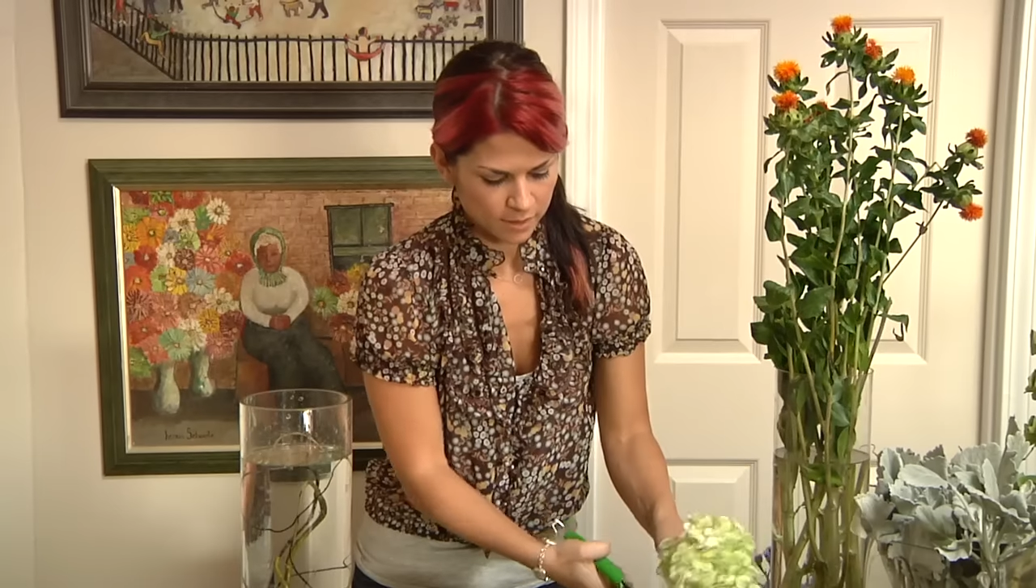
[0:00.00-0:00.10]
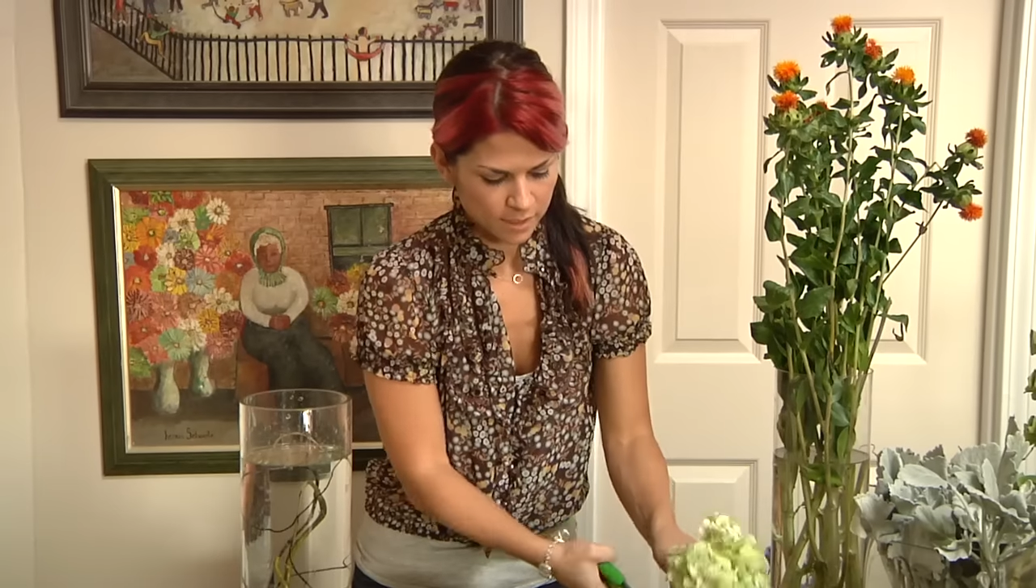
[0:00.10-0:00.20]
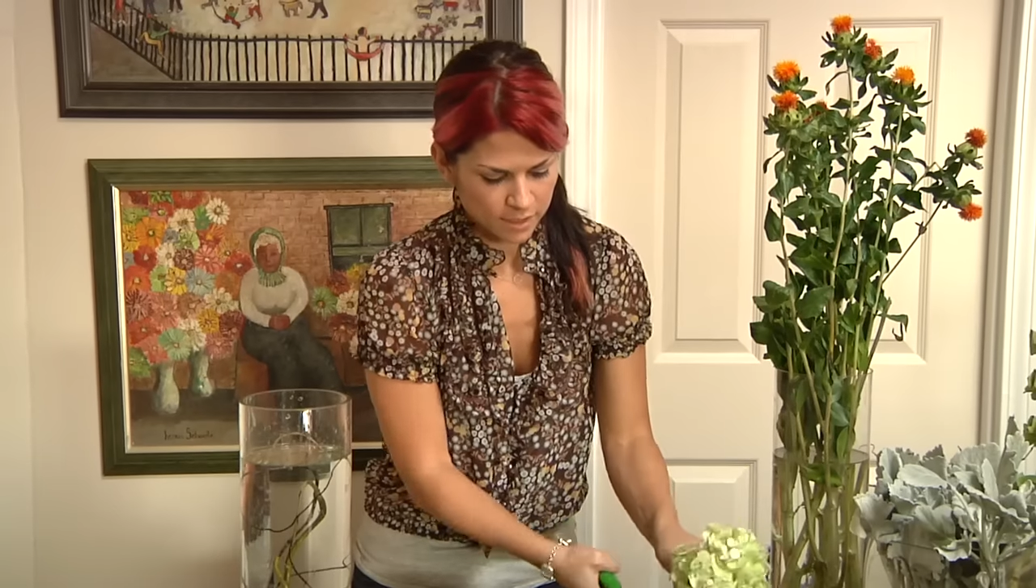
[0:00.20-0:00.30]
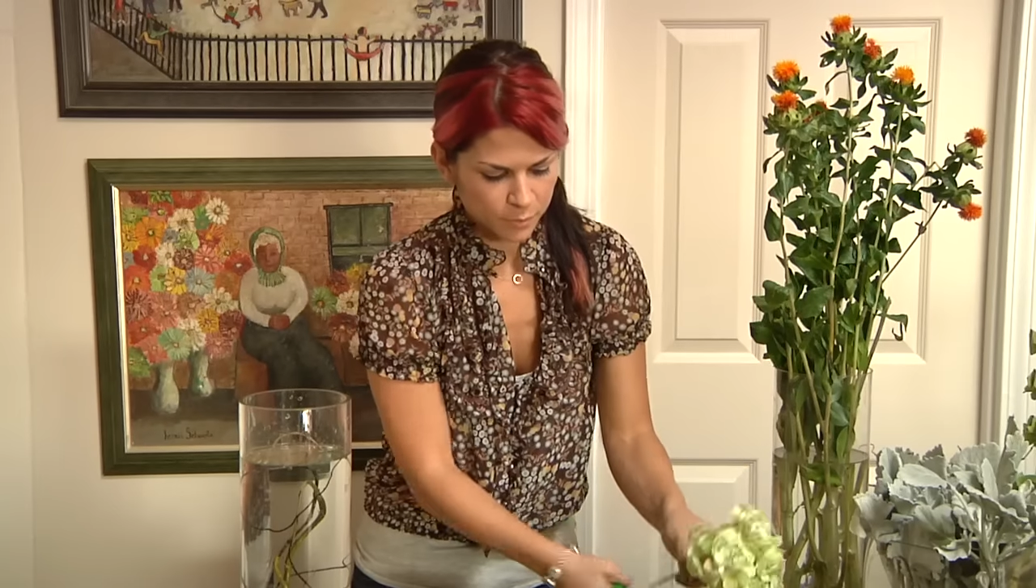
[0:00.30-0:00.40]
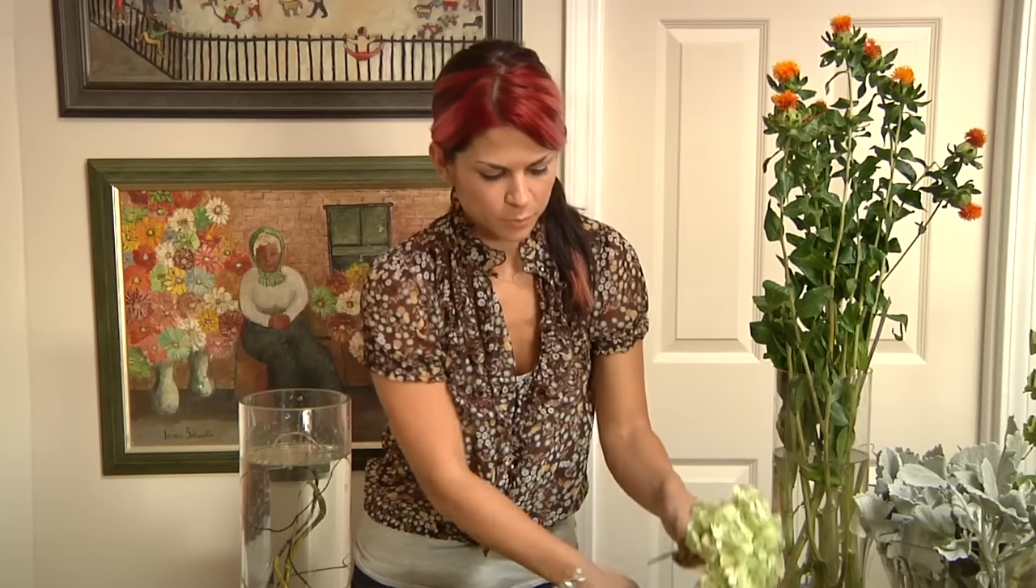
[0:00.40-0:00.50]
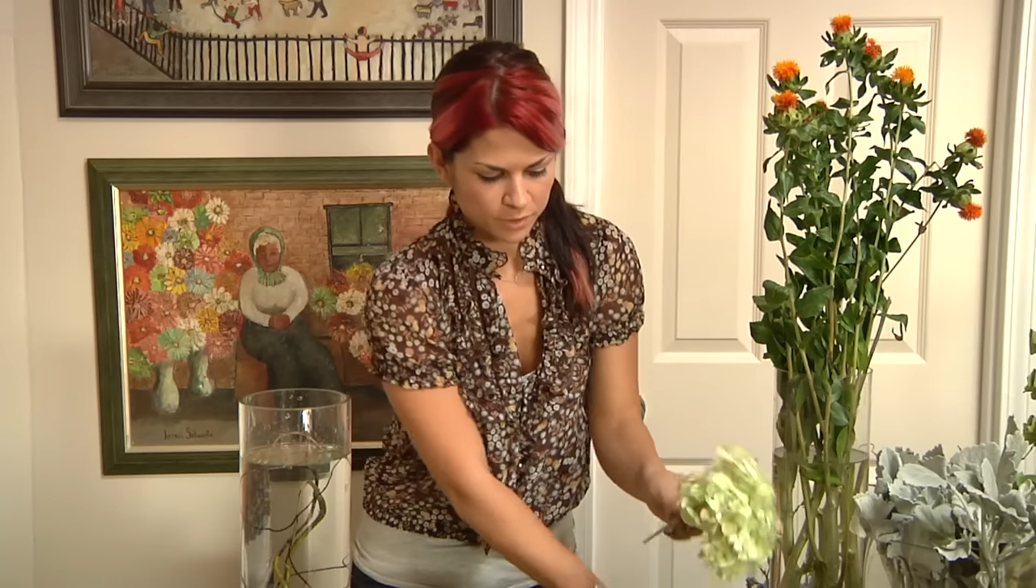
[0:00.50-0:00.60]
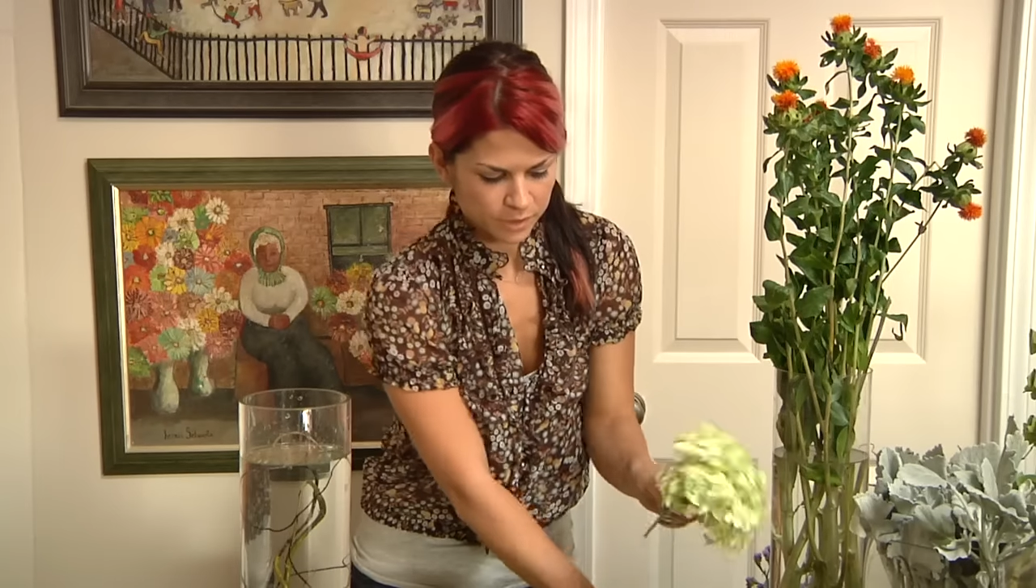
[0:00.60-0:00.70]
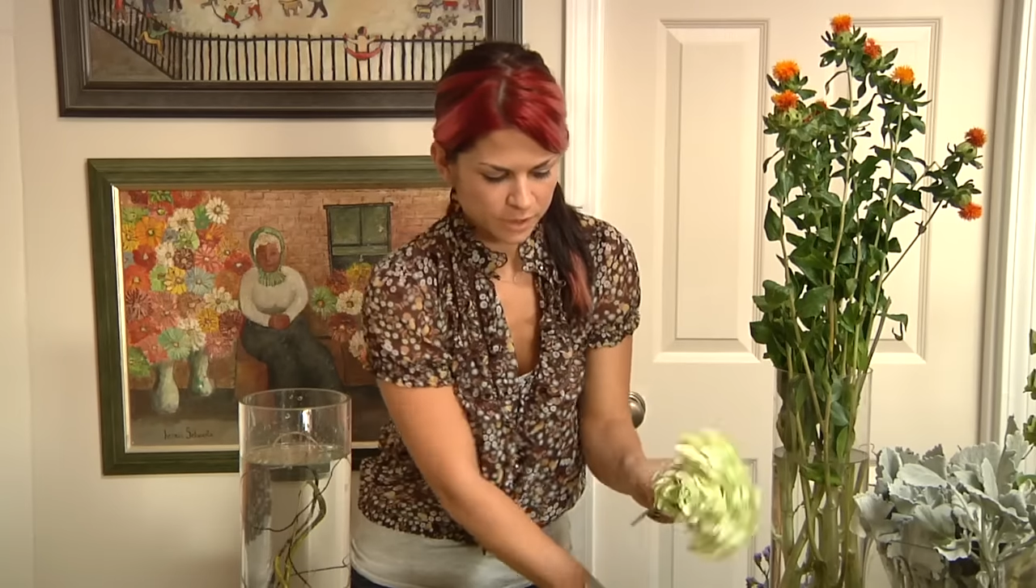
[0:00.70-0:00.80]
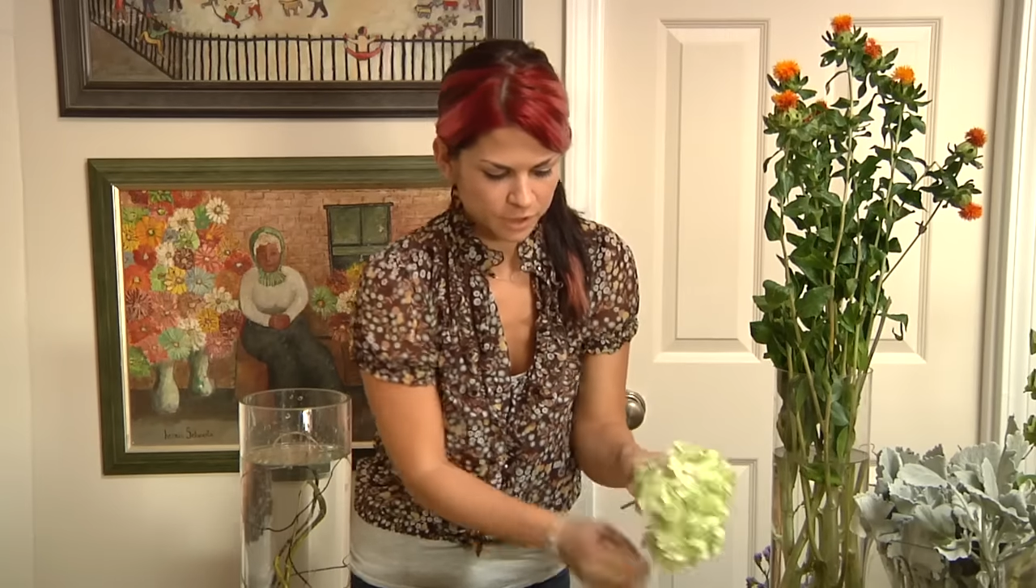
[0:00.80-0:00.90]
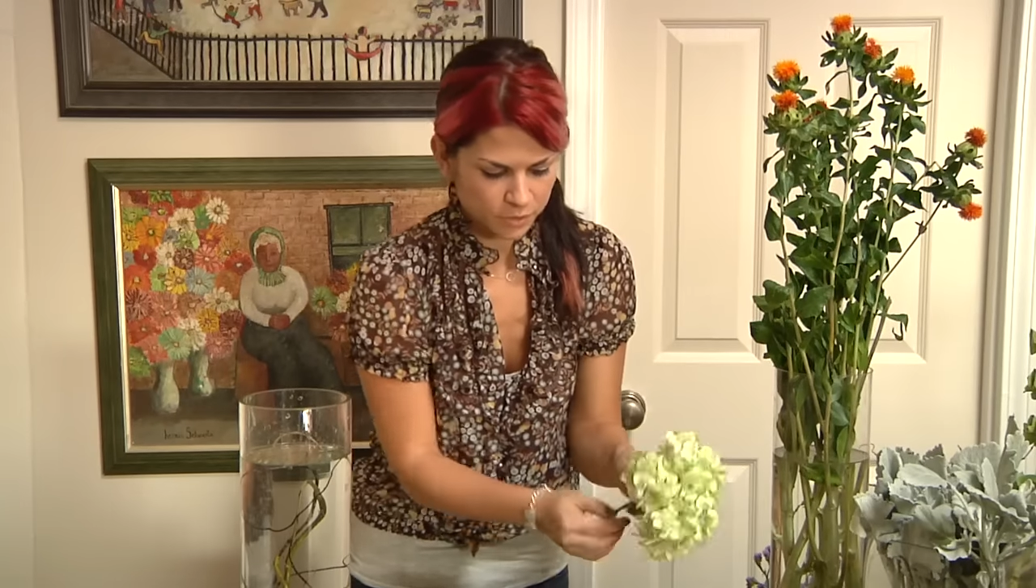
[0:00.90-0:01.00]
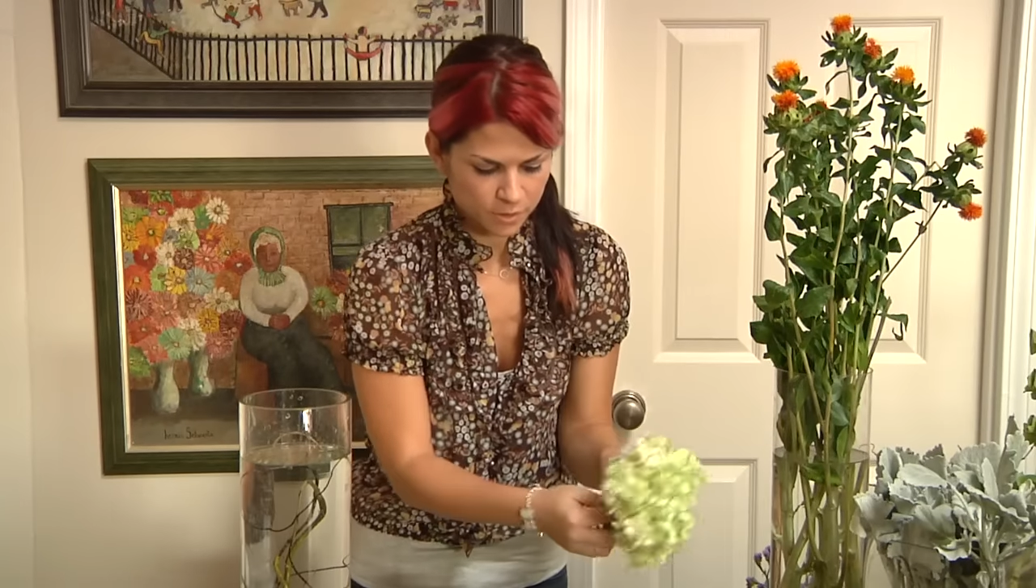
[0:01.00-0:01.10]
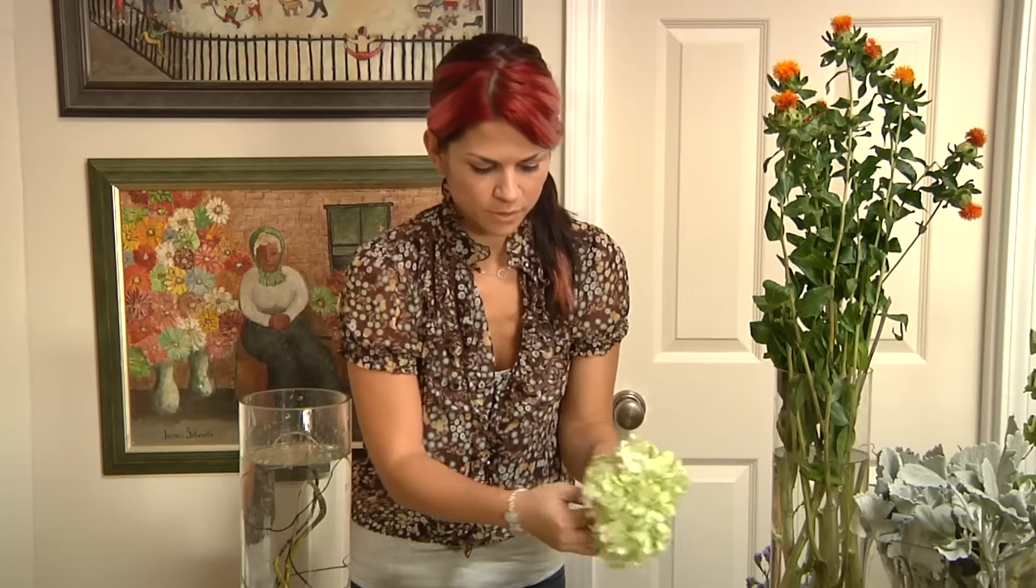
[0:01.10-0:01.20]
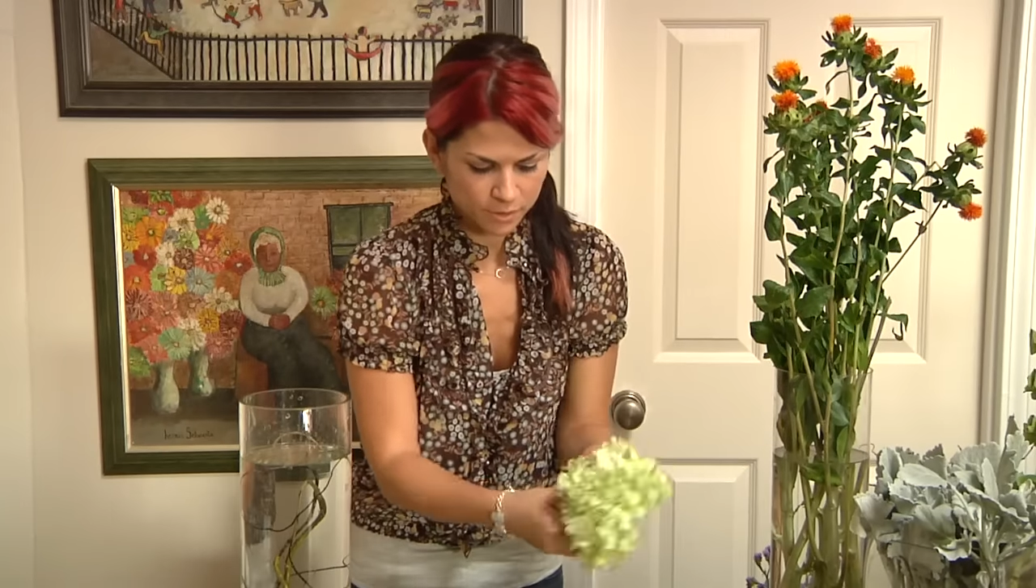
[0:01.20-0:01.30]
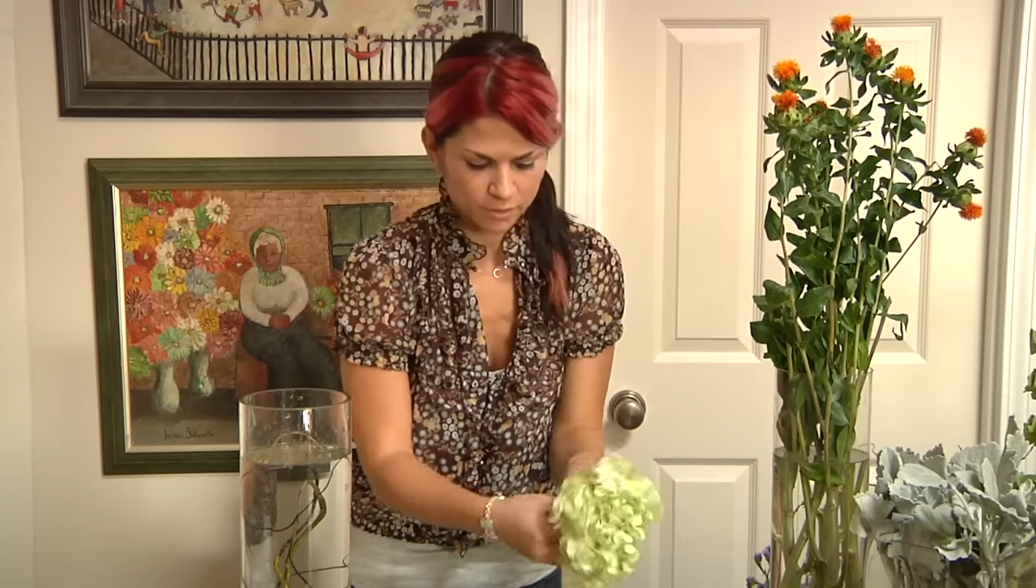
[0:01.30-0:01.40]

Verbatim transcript: Cut it pretty short.